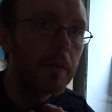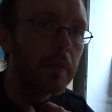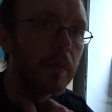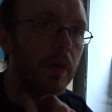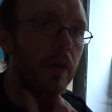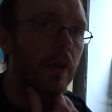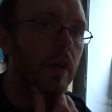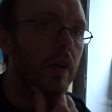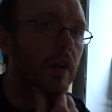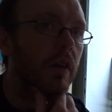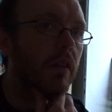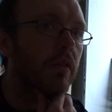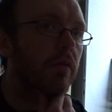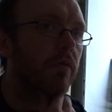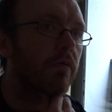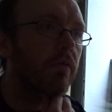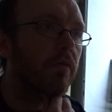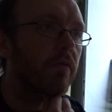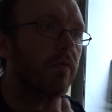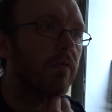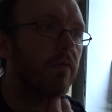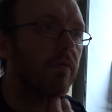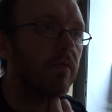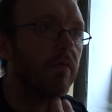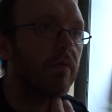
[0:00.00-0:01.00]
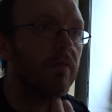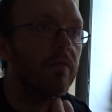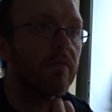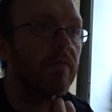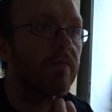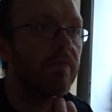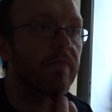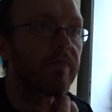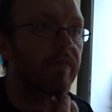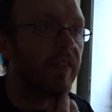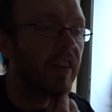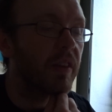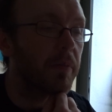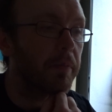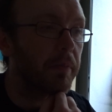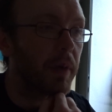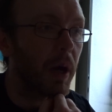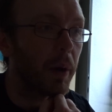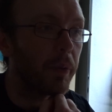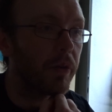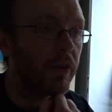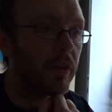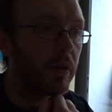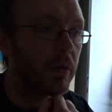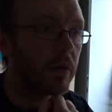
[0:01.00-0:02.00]
but
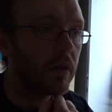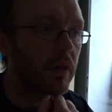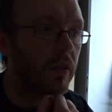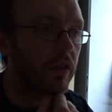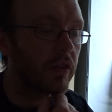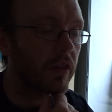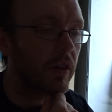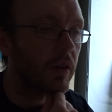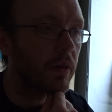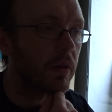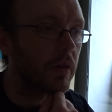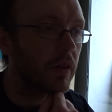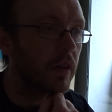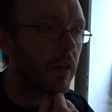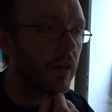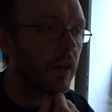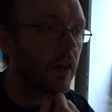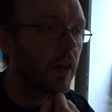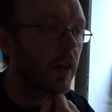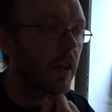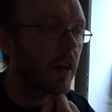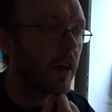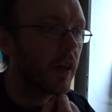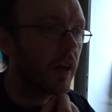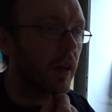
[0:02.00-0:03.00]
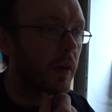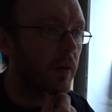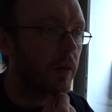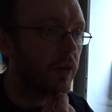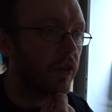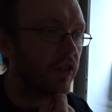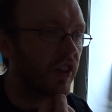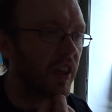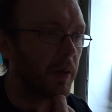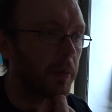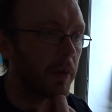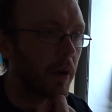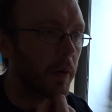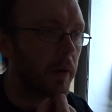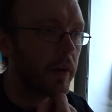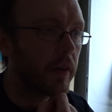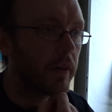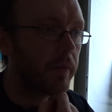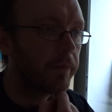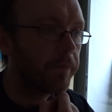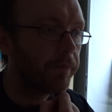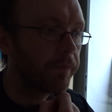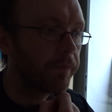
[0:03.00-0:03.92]
bound to, so I'll just keep going.